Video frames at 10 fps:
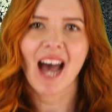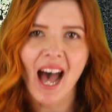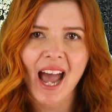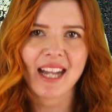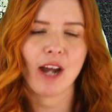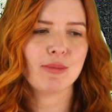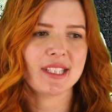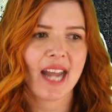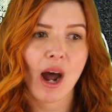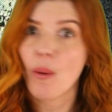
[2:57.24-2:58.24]
died and
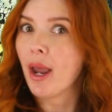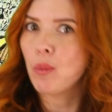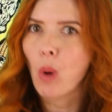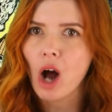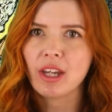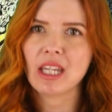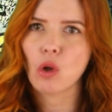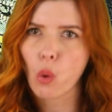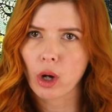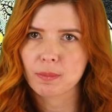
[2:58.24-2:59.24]
was now a
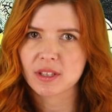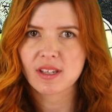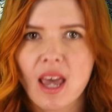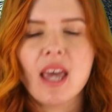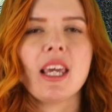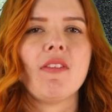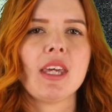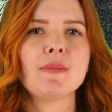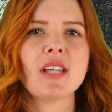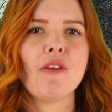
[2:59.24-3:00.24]
walking corpse.
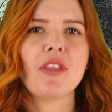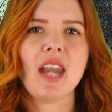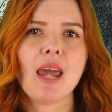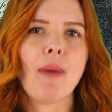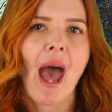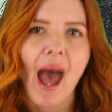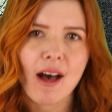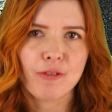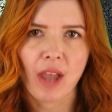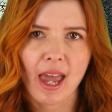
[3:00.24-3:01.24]
Giving himself the name
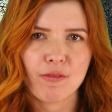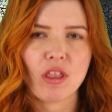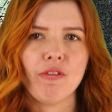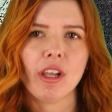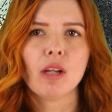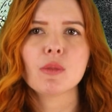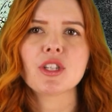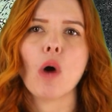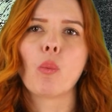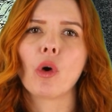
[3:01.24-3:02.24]
Half-Life, villain
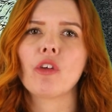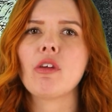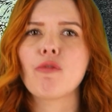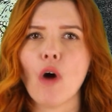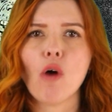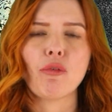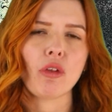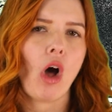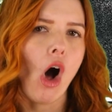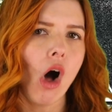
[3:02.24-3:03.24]
was a worthy foe
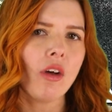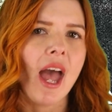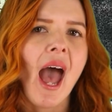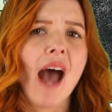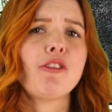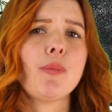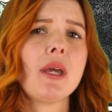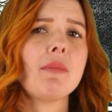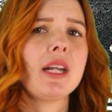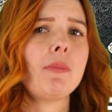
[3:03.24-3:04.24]
for the Hulk after
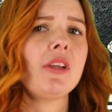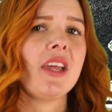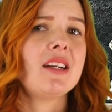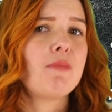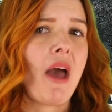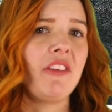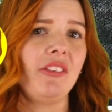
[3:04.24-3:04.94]
being manipulated by the